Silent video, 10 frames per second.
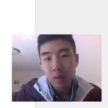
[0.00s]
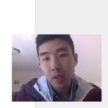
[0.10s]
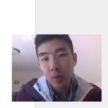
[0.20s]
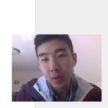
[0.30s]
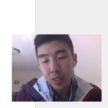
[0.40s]

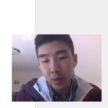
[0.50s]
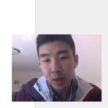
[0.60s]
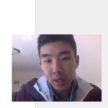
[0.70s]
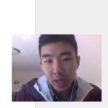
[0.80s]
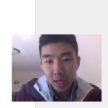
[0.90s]
Hey, what's going
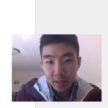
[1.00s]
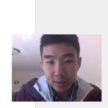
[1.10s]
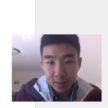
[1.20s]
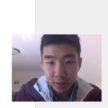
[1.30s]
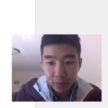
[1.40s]
on guys?
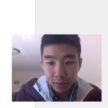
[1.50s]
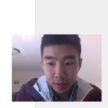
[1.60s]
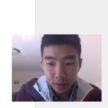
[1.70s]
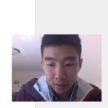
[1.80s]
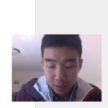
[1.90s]
Different
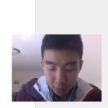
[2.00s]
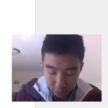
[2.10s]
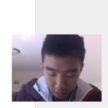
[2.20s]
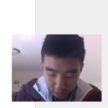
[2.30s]
video this week.